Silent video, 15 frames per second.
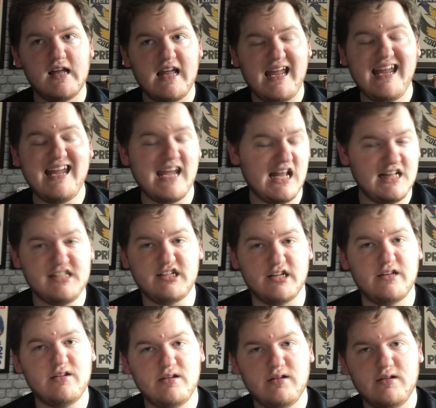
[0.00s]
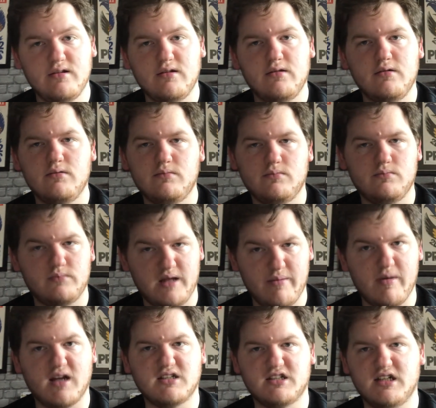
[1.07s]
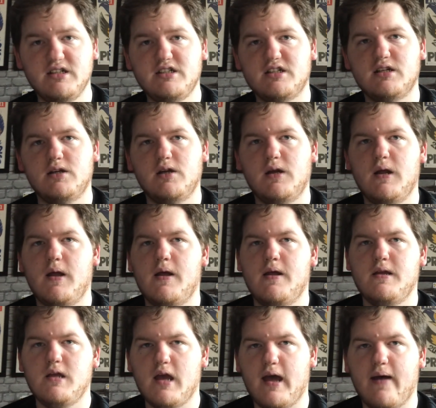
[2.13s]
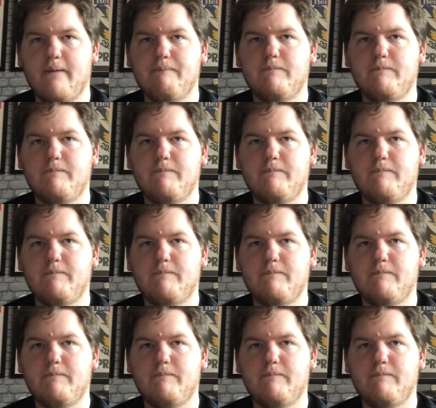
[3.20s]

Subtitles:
he hits it. That makes sense. Yeah.